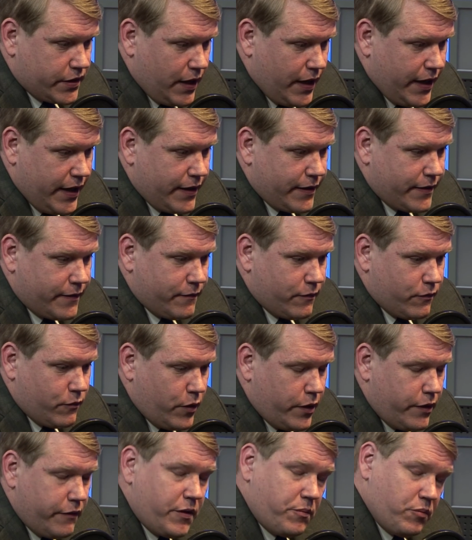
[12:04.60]
like
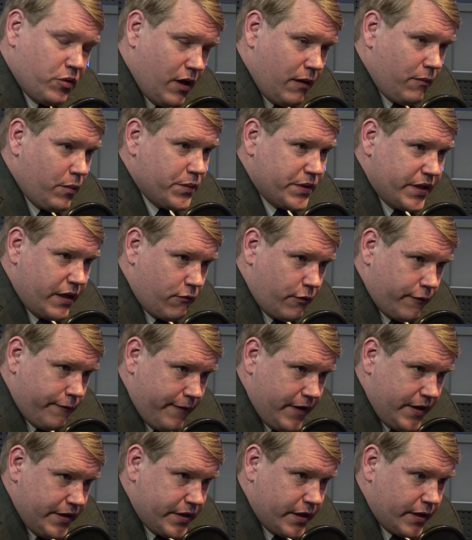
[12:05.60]
one of the problems that we're
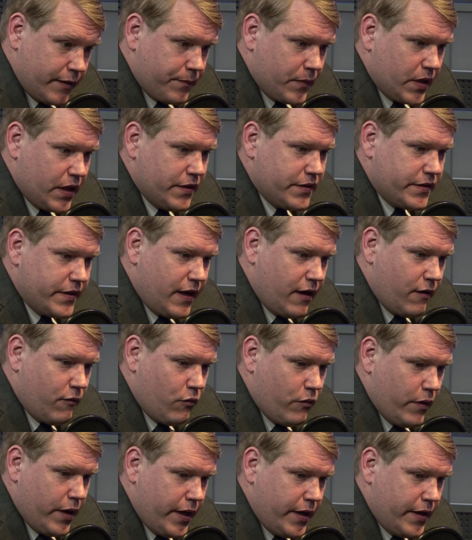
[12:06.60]
facing is that
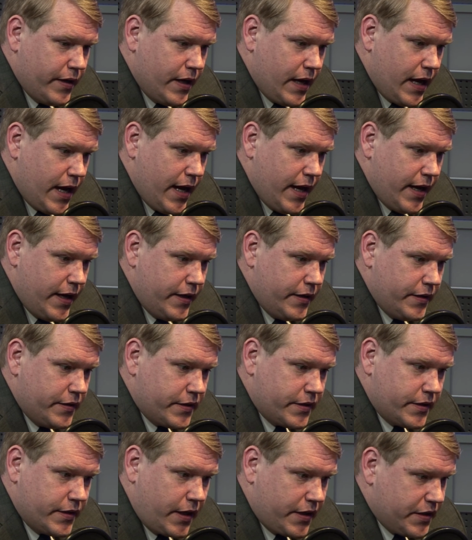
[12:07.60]
when a
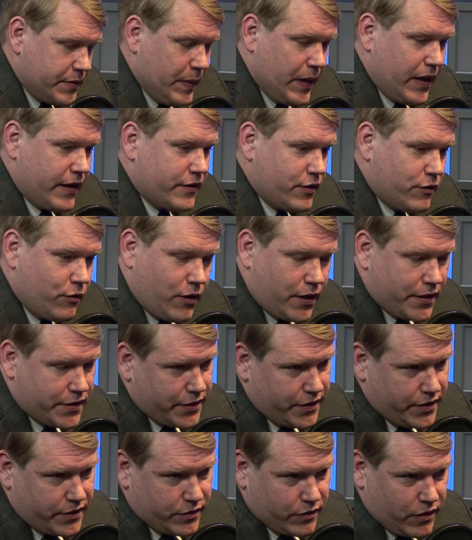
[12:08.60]
suspect
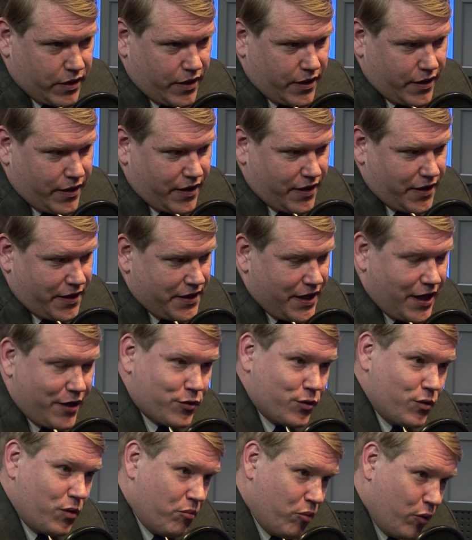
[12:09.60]
crosses a
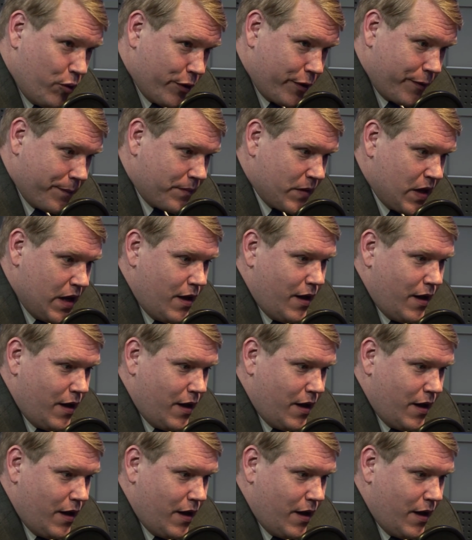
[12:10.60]
national border,